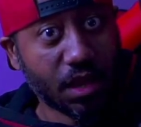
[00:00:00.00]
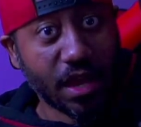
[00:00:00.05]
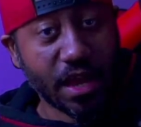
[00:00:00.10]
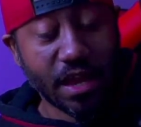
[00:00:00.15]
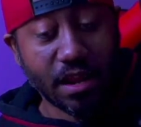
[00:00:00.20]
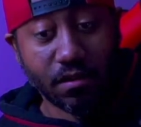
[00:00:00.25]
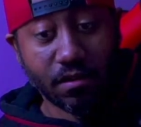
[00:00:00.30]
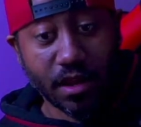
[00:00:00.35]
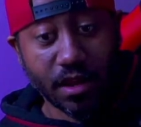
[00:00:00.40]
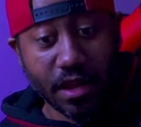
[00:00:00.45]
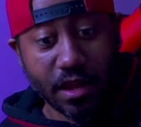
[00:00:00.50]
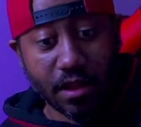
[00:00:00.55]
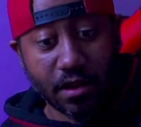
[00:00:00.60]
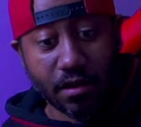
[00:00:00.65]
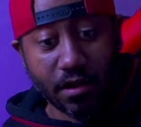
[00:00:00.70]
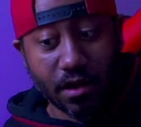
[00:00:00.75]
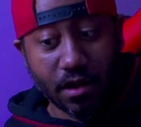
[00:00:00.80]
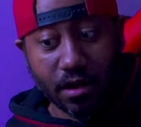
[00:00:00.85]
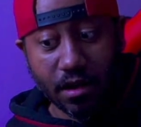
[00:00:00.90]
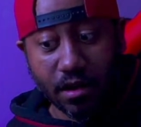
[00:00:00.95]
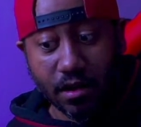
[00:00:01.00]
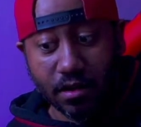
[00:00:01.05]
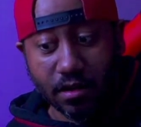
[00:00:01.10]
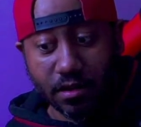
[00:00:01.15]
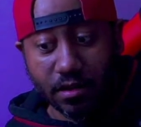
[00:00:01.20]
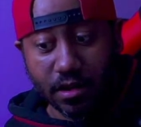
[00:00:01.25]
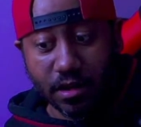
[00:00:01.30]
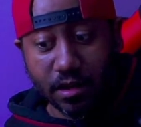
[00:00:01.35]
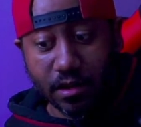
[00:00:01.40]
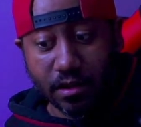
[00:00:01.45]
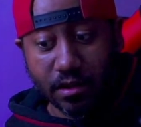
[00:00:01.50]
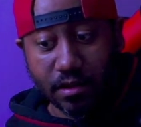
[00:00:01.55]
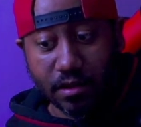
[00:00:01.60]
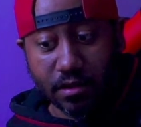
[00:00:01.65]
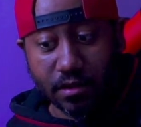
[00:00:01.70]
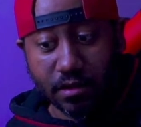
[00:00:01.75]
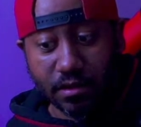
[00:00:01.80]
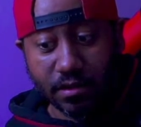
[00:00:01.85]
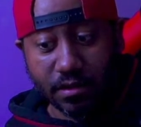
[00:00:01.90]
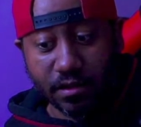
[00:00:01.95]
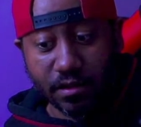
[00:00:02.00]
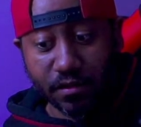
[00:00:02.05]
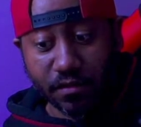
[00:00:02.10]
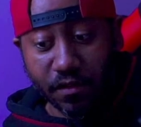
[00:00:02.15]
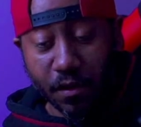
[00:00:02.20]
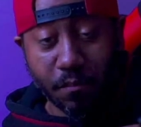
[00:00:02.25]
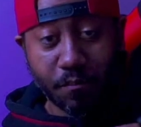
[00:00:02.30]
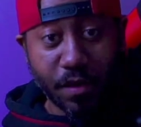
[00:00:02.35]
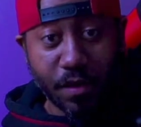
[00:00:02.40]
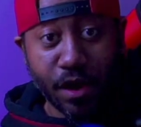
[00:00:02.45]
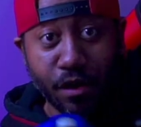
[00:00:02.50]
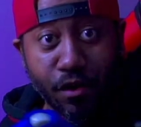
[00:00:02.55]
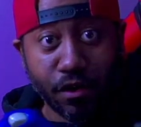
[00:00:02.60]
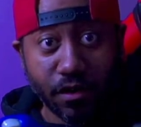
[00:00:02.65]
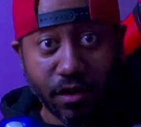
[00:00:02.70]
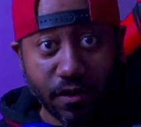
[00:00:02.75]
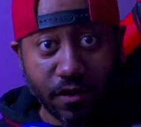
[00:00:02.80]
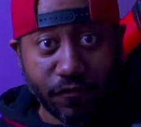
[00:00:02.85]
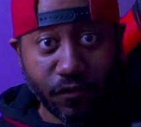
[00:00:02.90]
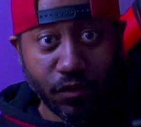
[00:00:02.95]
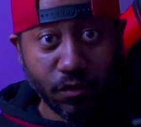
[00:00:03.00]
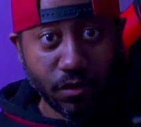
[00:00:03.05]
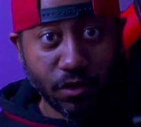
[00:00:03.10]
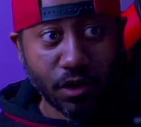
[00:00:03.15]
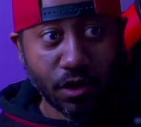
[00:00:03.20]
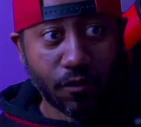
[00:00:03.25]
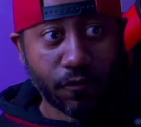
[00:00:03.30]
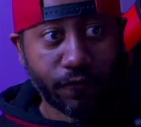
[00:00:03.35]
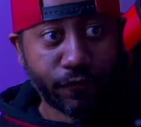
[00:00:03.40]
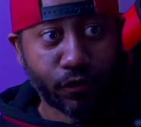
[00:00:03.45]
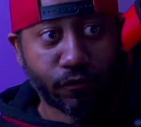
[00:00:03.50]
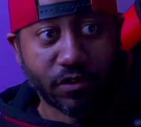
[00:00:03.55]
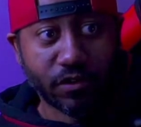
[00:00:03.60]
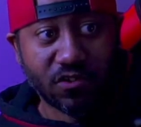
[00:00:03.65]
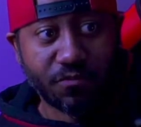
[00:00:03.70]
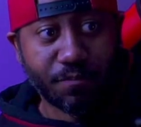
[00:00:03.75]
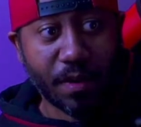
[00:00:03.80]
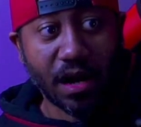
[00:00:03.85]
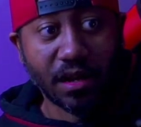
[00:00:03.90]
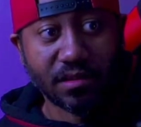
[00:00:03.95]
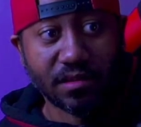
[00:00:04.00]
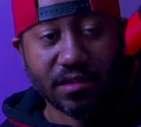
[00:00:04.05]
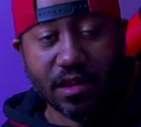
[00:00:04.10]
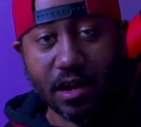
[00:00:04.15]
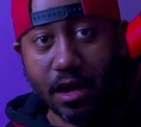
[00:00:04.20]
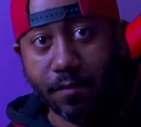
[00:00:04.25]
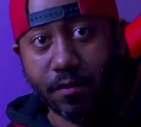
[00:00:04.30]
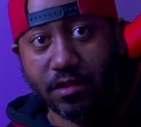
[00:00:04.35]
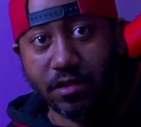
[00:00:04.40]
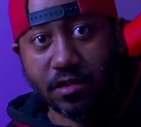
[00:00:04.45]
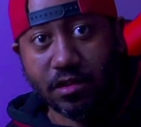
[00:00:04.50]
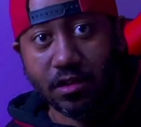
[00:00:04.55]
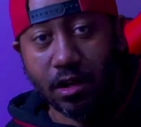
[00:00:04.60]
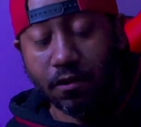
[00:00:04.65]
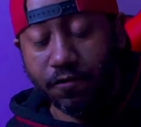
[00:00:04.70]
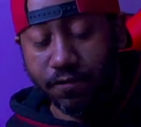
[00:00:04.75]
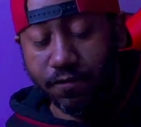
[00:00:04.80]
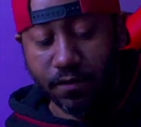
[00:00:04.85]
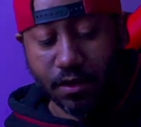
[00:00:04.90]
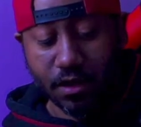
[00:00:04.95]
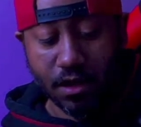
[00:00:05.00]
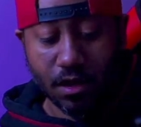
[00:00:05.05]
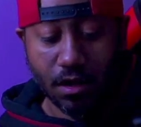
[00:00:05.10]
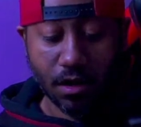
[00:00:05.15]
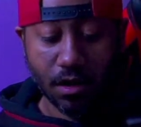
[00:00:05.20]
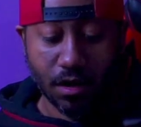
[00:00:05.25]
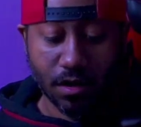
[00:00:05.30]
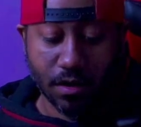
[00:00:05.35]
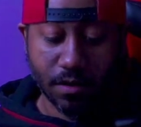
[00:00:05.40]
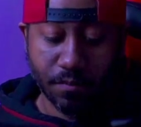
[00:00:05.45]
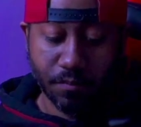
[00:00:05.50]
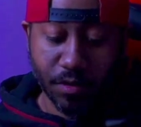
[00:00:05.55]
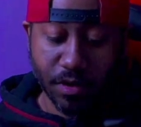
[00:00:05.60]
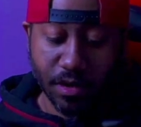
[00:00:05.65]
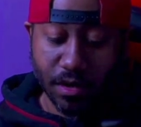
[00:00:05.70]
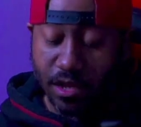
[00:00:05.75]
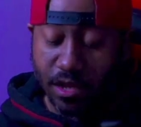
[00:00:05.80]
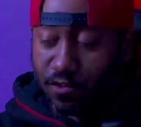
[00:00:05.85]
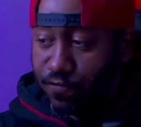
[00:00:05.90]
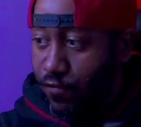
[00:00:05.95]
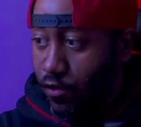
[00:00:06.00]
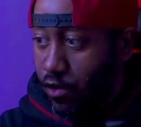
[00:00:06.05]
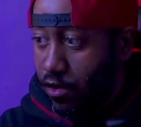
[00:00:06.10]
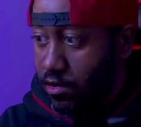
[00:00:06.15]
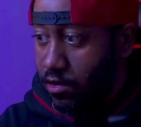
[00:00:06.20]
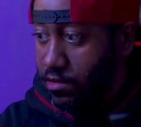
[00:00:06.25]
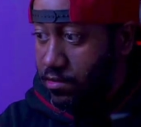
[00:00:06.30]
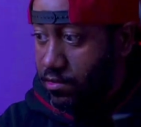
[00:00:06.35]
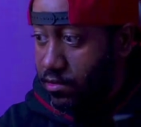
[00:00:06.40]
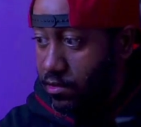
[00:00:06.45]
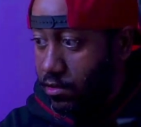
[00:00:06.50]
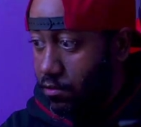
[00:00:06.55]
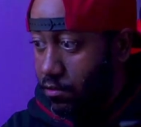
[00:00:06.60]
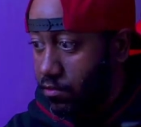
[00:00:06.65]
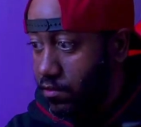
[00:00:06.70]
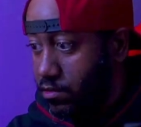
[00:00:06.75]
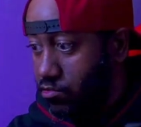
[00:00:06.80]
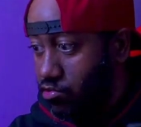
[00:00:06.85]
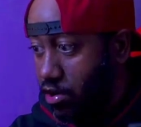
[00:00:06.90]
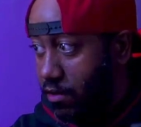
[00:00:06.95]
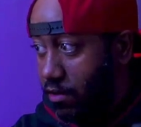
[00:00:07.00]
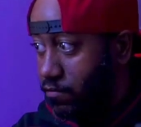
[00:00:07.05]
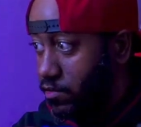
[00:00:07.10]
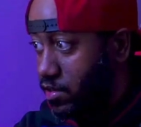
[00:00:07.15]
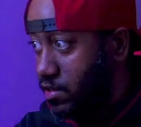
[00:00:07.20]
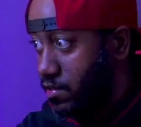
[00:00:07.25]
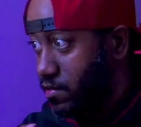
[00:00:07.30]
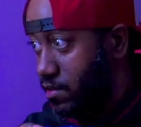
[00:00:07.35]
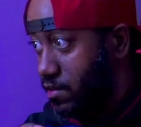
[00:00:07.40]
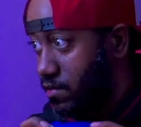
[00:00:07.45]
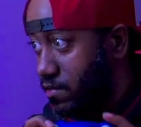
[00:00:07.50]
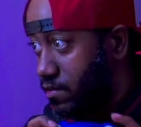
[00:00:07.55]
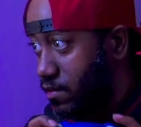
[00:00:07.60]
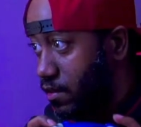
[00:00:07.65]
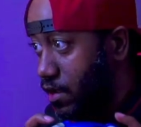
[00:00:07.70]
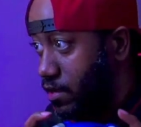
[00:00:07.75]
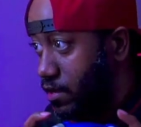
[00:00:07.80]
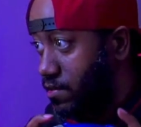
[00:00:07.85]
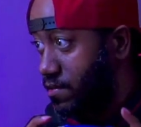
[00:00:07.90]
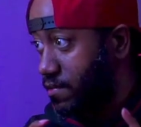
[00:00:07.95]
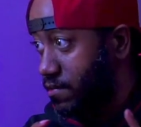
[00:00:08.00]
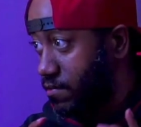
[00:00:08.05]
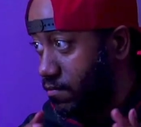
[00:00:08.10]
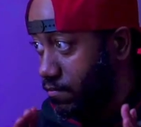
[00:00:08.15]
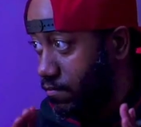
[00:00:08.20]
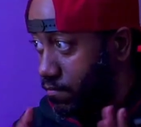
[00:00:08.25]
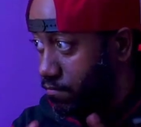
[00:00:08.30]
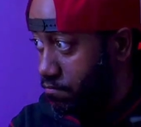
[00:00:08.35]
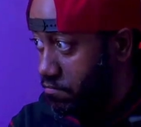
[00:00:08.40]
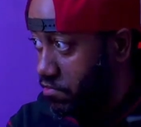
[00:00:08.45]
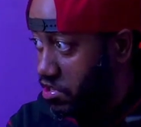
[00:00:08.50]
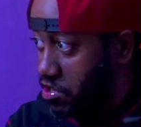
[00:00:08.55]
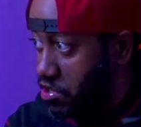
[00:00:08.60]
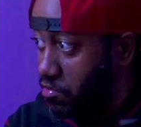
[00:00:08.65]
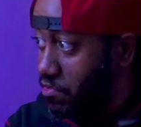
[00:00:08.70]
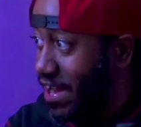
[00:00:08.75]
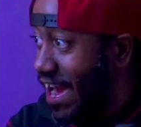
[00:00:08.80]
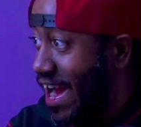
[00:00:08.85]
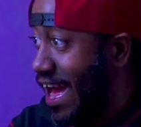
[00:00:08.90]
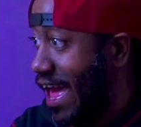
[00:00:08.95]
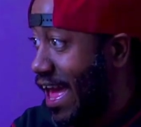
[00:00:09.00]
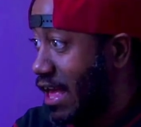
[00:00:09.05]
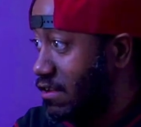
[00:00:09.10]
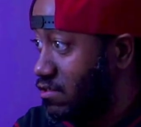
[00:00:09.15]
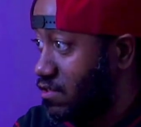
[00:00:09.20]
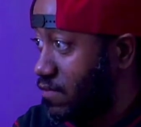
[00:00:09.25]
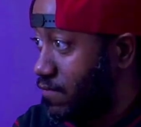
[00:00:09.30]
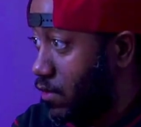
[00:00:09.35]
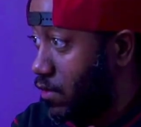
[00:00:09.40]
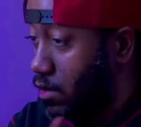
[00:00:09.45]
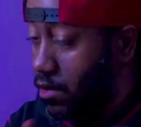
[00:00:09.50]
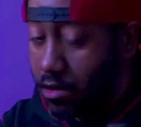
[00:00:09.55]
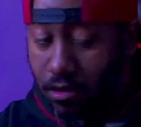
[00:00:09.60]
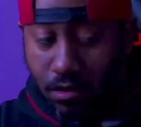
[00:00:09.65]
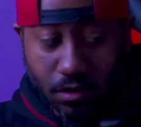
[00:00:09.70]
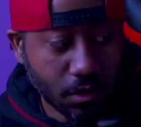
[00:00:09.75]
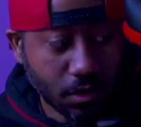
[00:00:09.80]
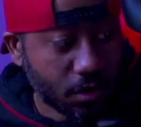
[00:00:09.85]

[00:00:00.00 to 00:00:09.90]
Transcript: they're better if you know, for response time and stuff, but as far as, you know, the travel distance, it's, you know, not as far.